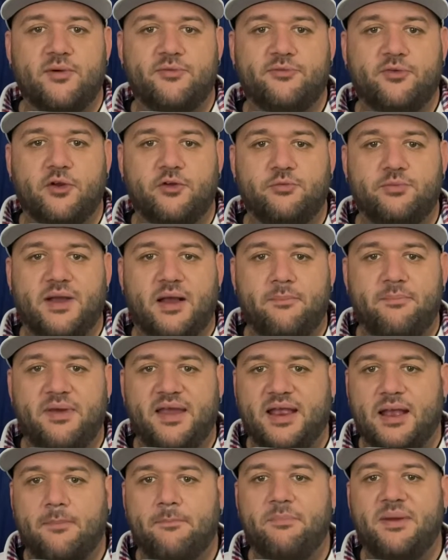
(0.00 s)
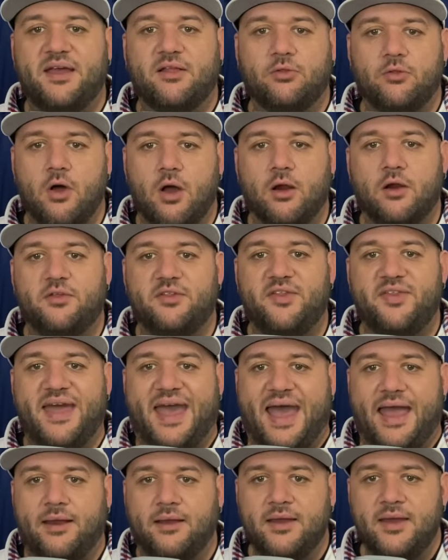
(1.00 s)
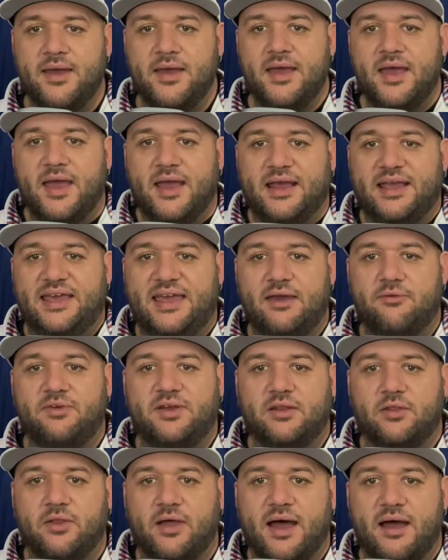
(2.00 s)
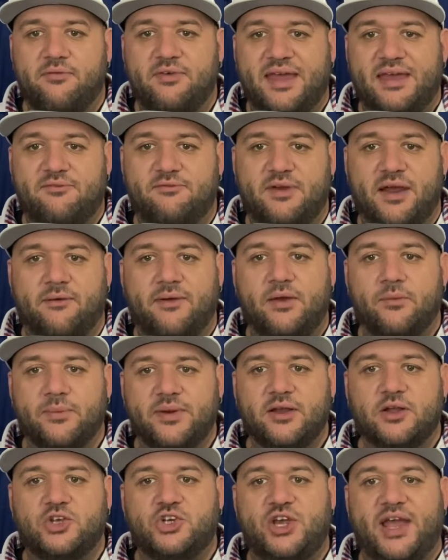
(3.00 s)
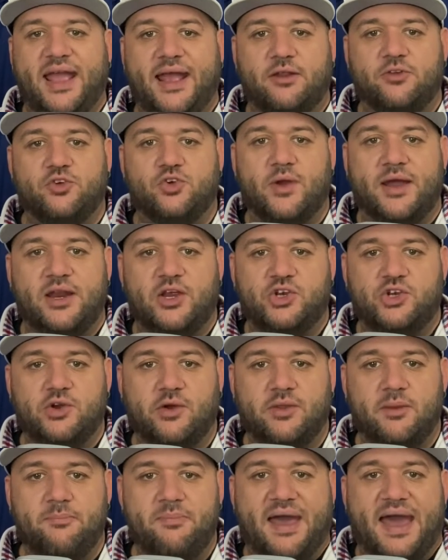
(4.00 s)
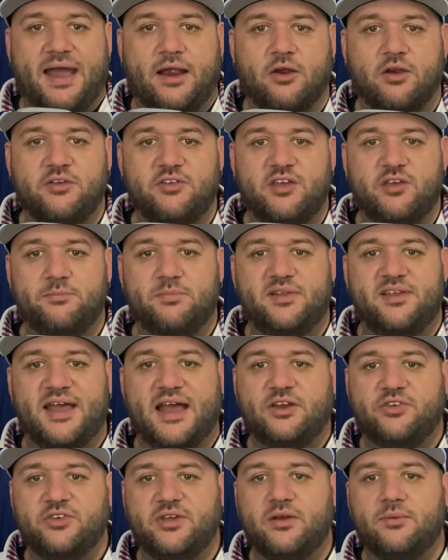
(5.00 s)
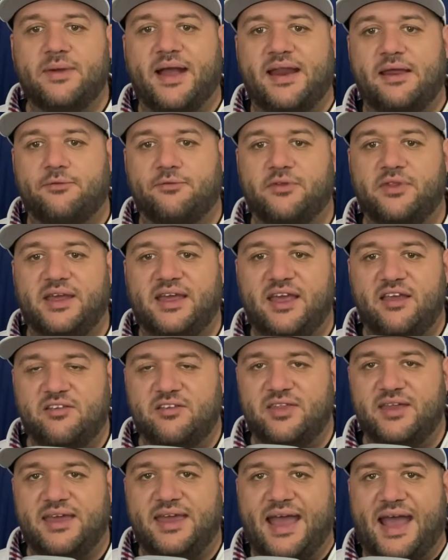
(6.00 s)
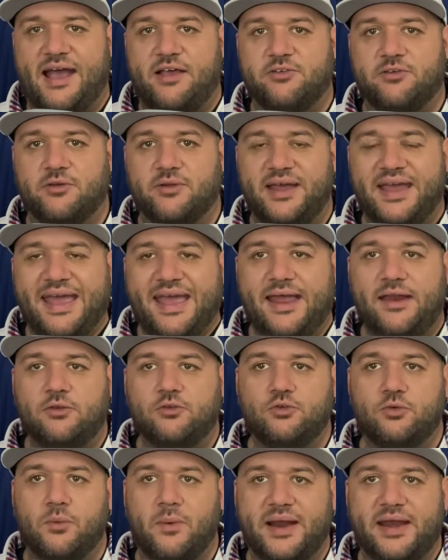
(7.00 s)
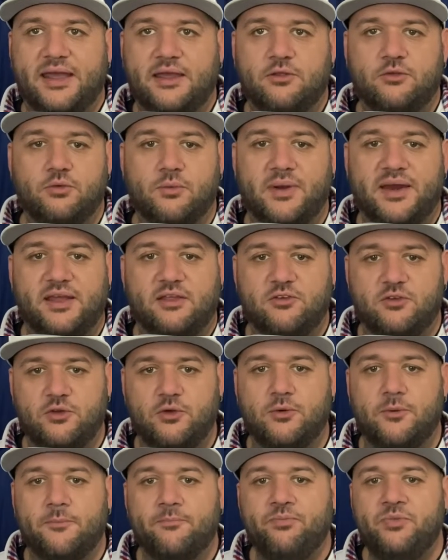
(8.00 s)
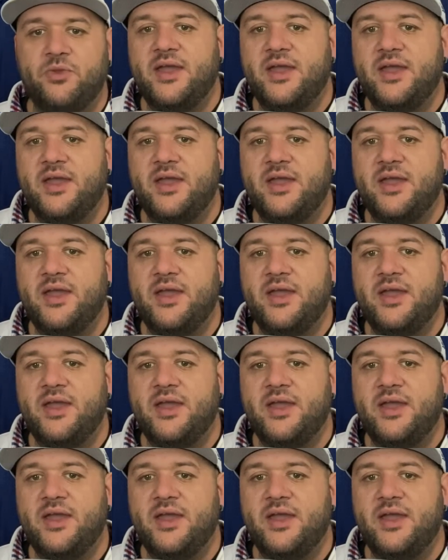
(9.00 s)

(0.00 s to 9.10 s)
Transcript: first-round pick a bit longer than that, giving Love a very real chance, trying to show the Packers he's potentially ready for the keys to the castle in 2022.